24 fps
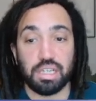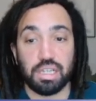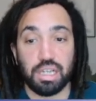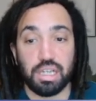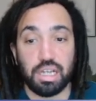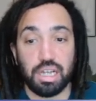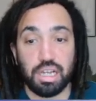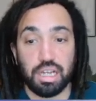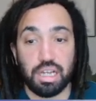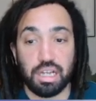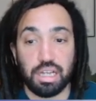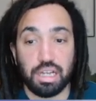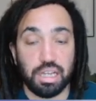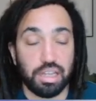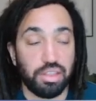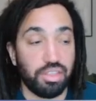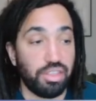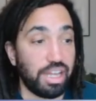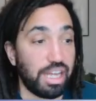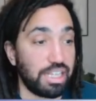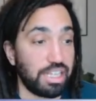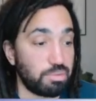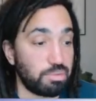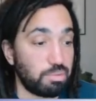Uh, and
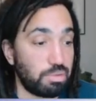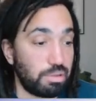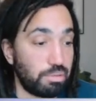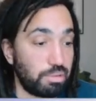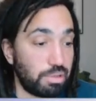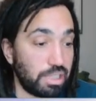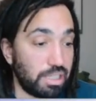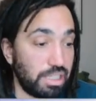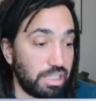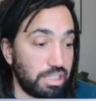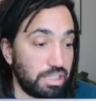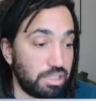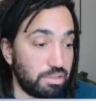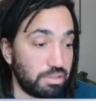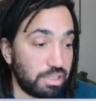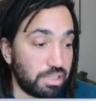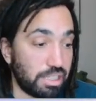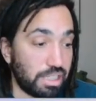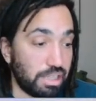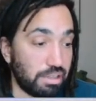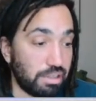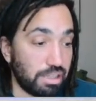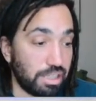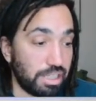that's where we're going to need to use the
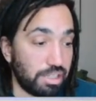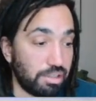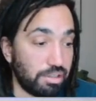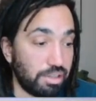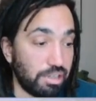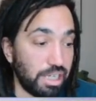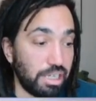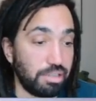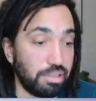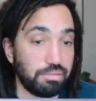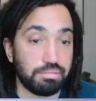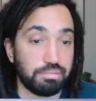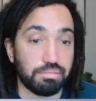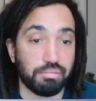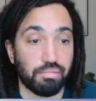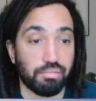calculator again.